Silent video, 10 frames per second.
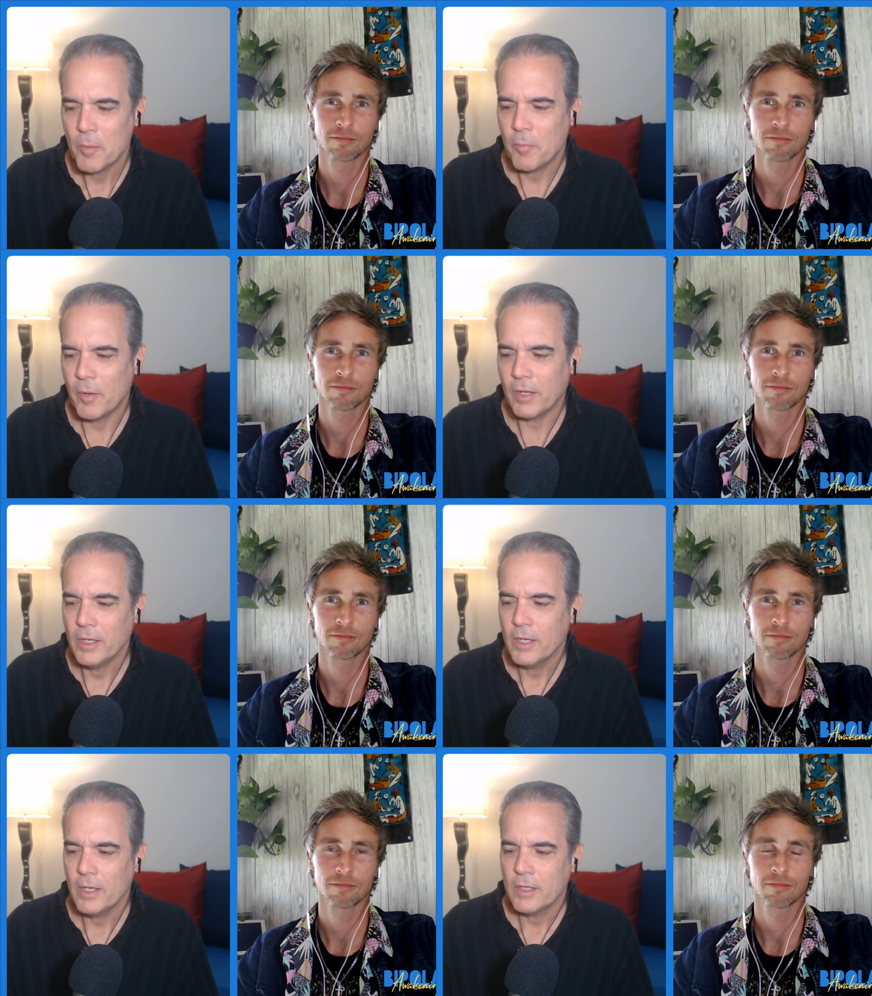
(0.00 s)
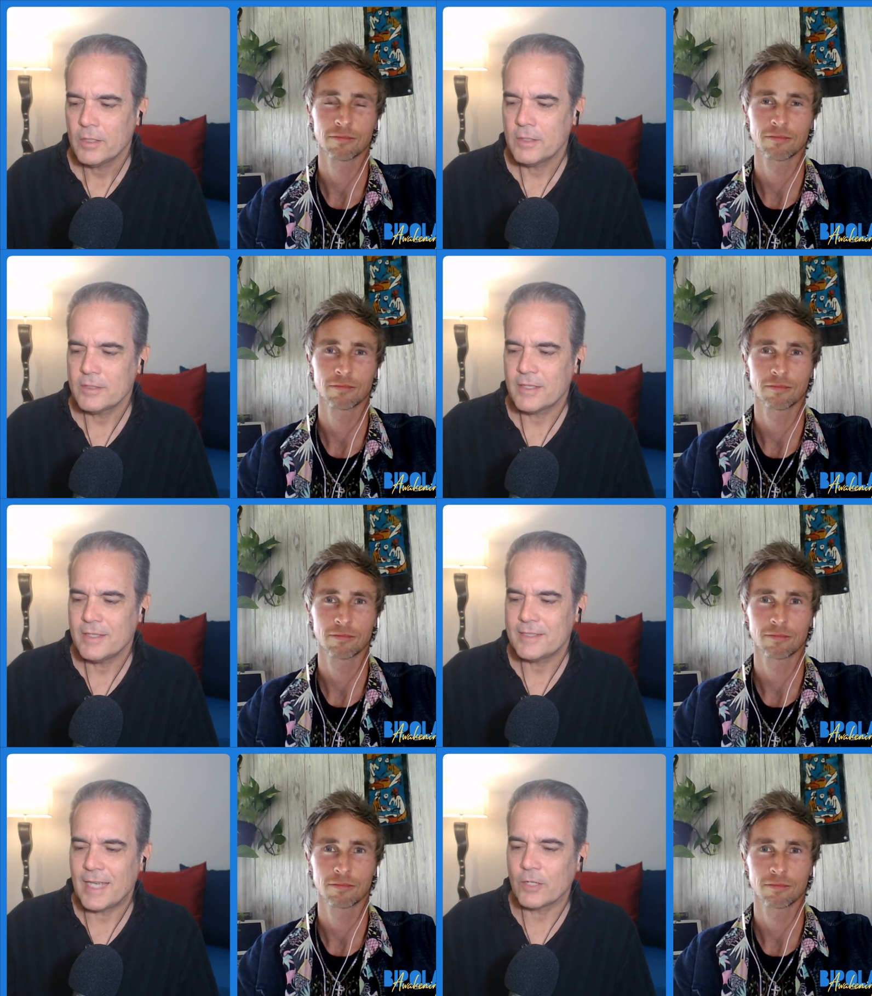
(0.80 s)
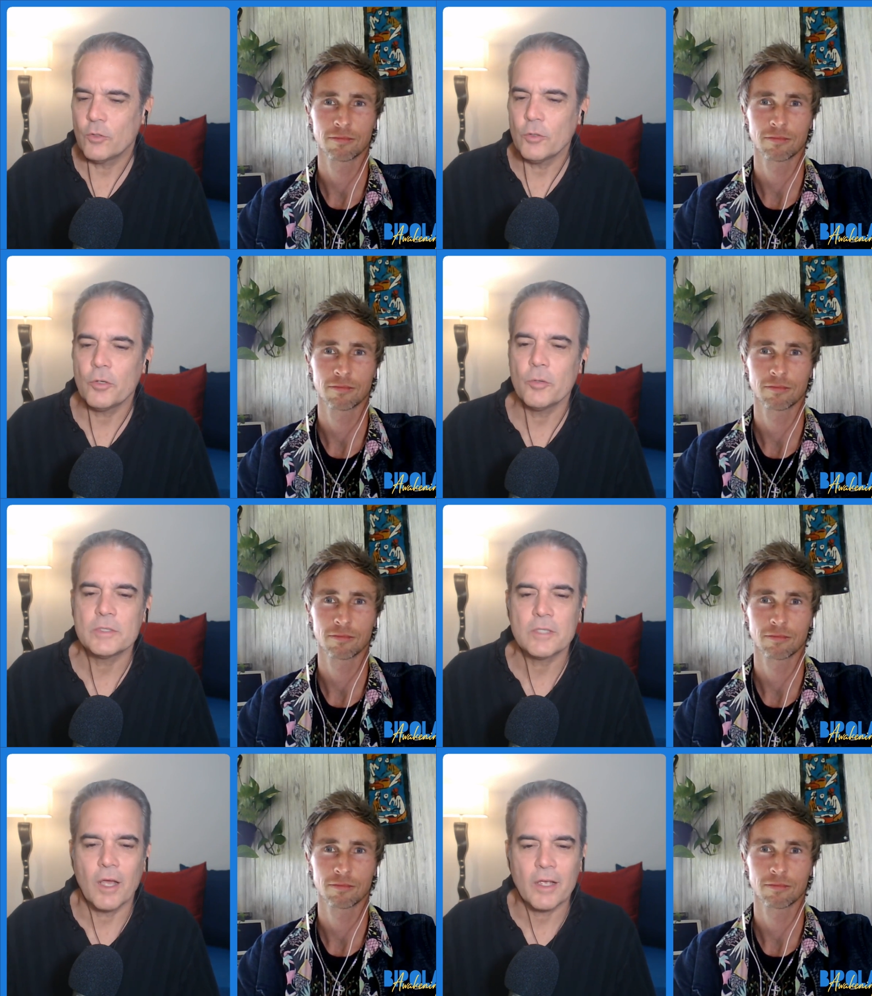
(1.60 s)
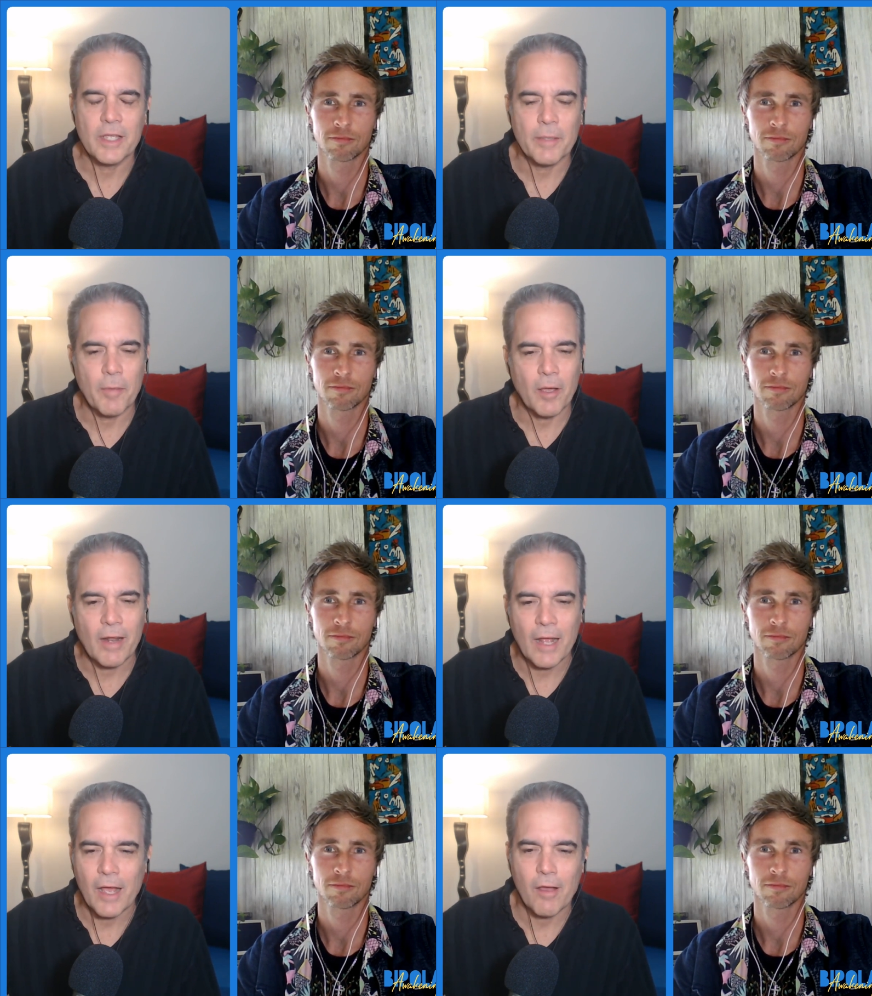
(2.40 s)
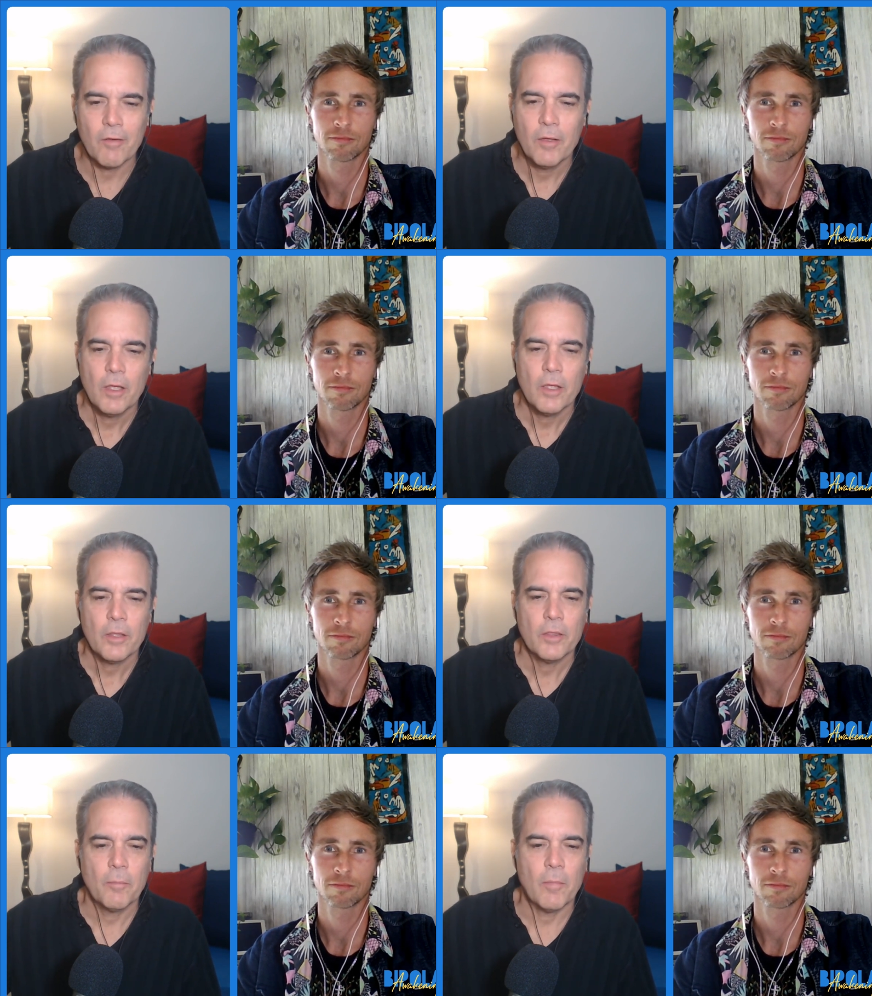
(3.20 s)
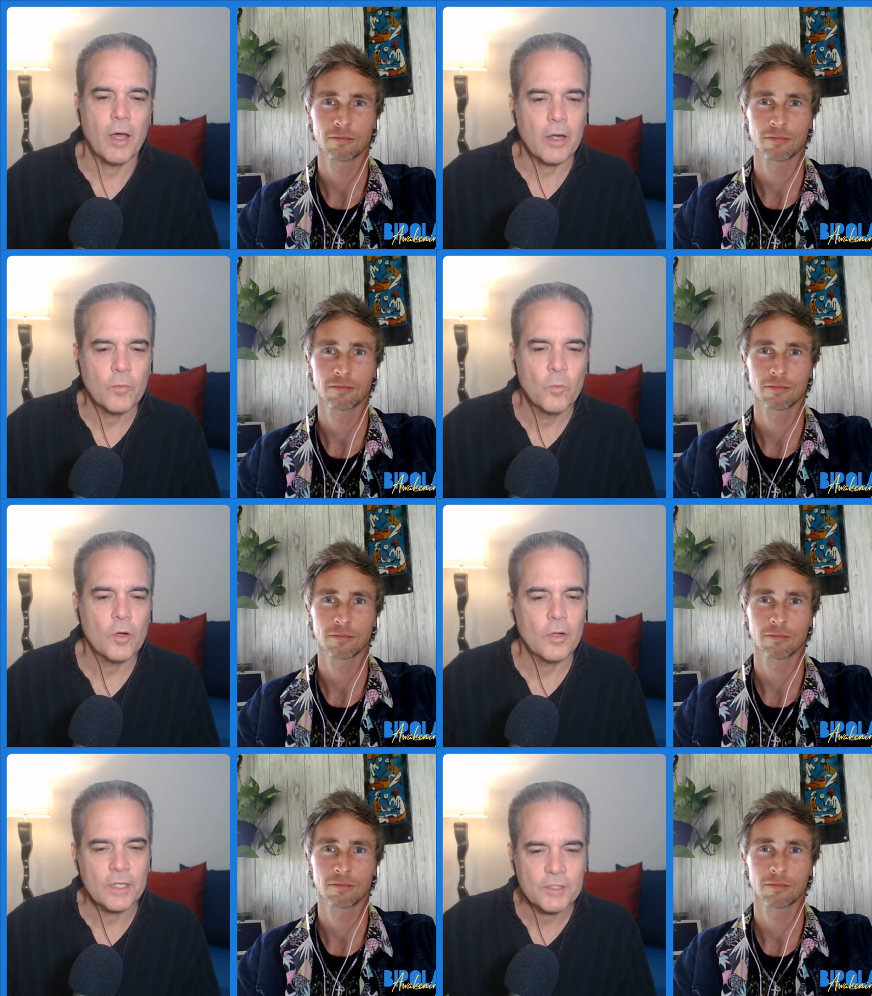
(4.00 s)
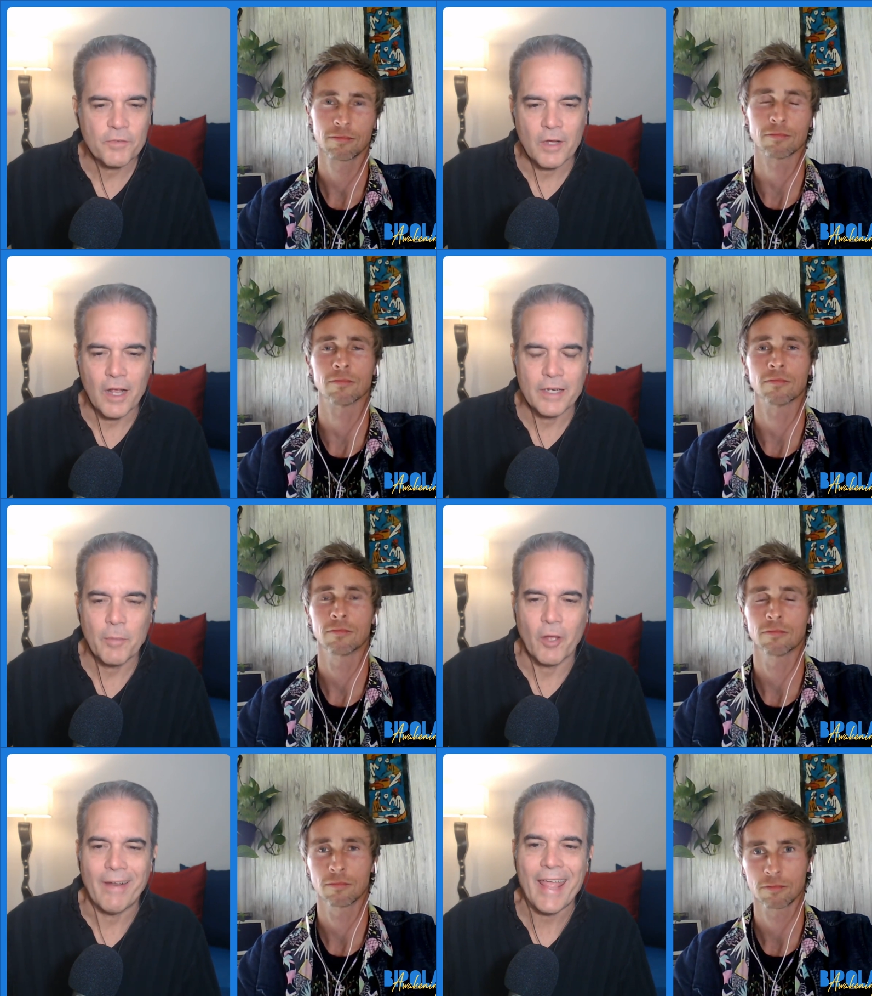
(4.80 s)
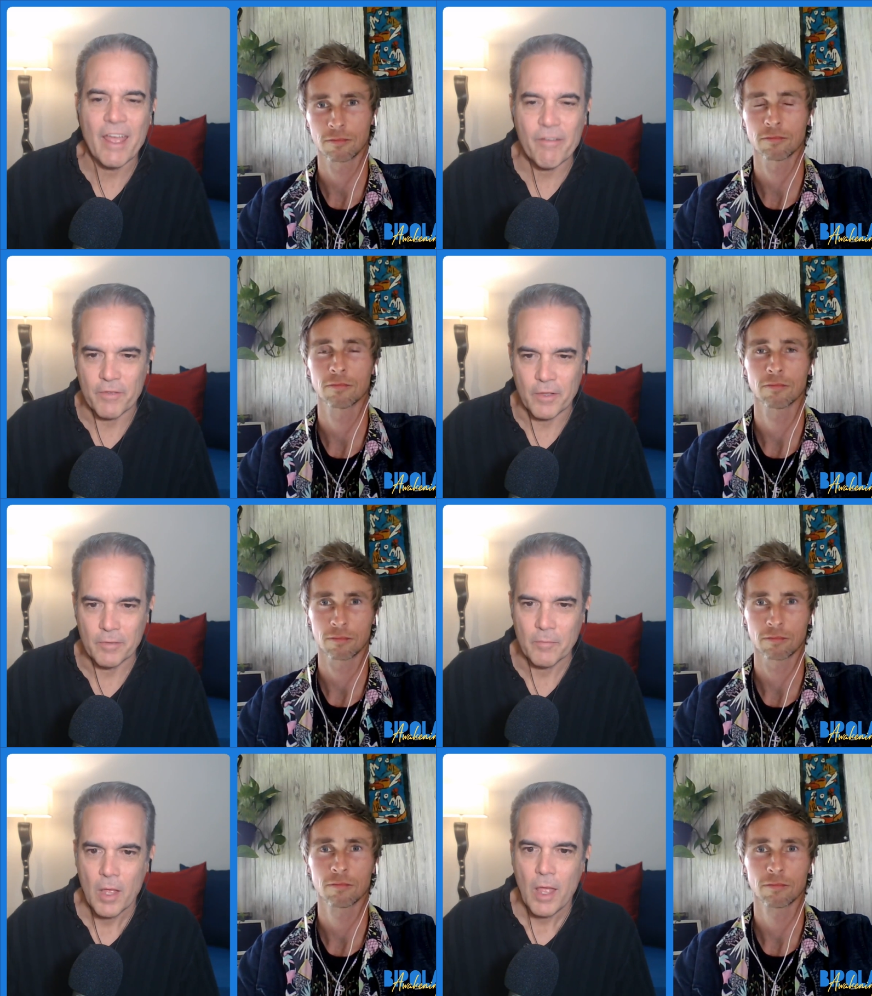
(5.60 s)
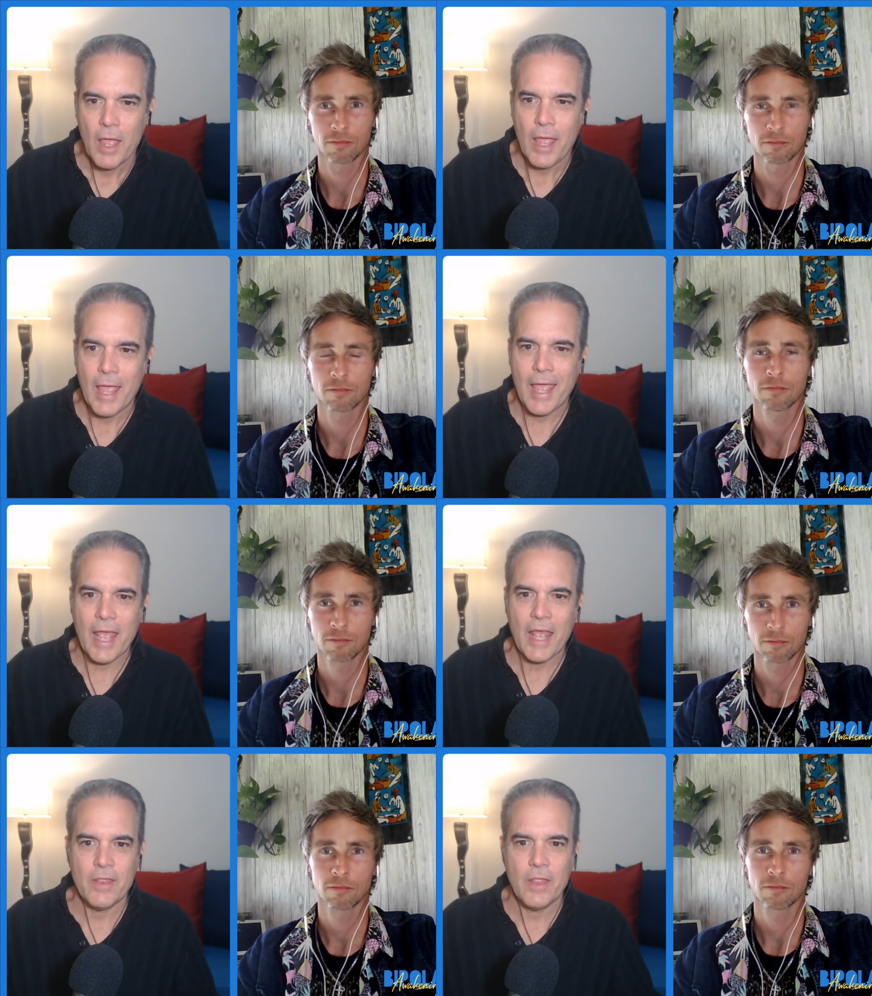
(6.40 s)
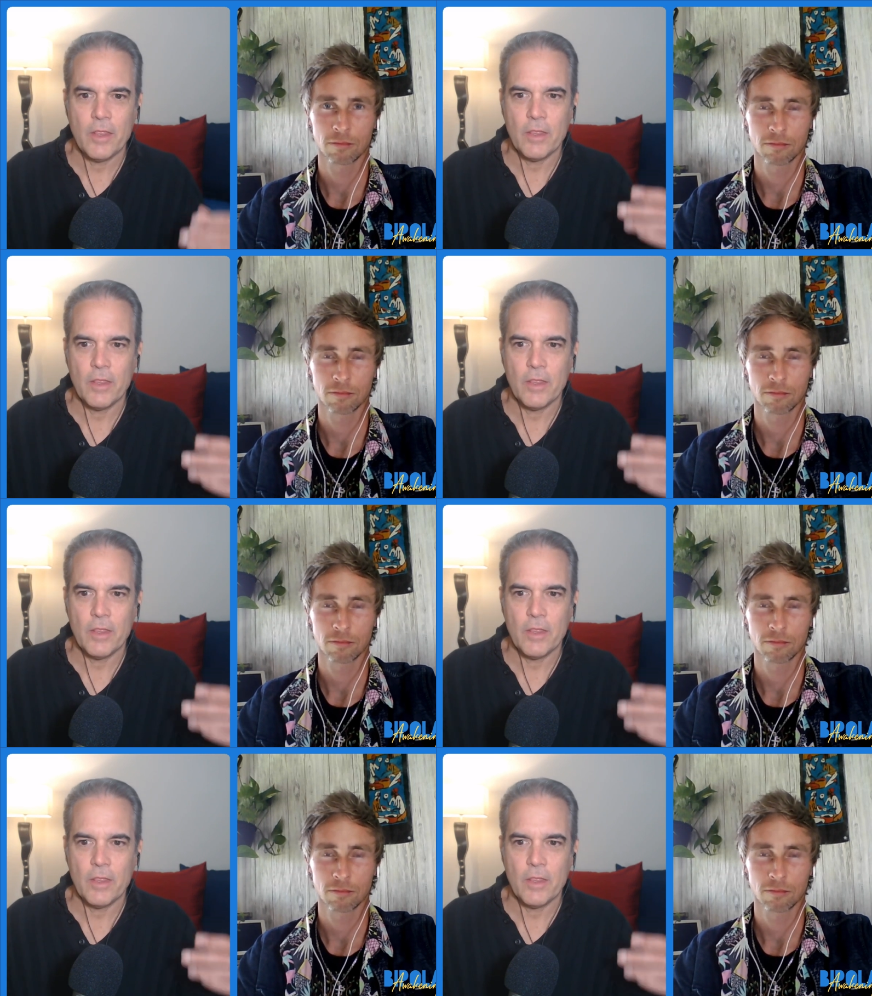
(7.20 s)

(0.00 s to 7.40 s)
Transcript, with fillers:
Speaker 1: But this Sadhguru was talking about how the modern world has forgotten about heaven, and